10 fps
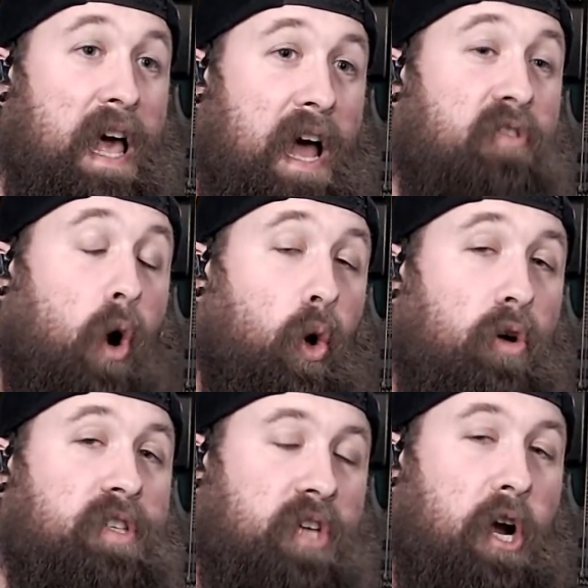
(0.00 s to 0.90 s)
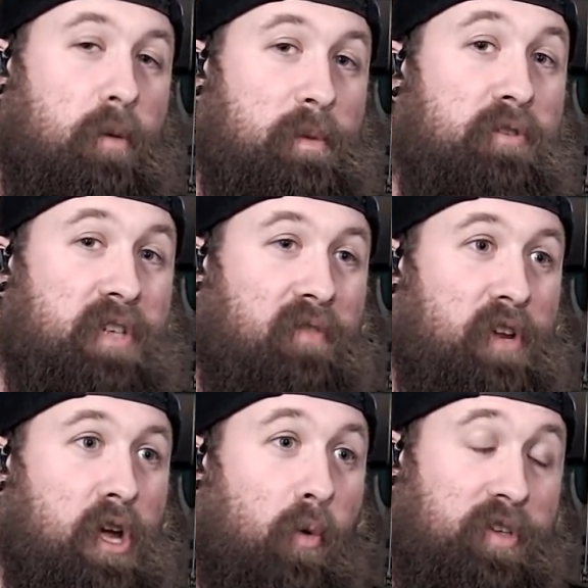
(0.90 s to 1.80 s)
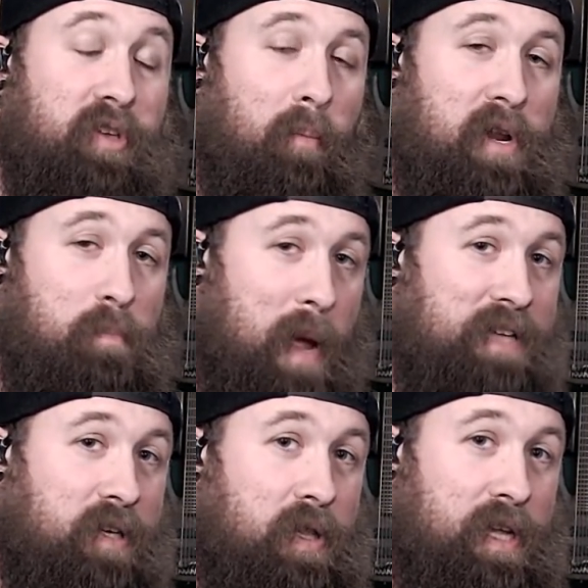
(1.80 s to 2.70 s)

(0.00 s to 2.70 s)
and the whole entire music video was somebody basically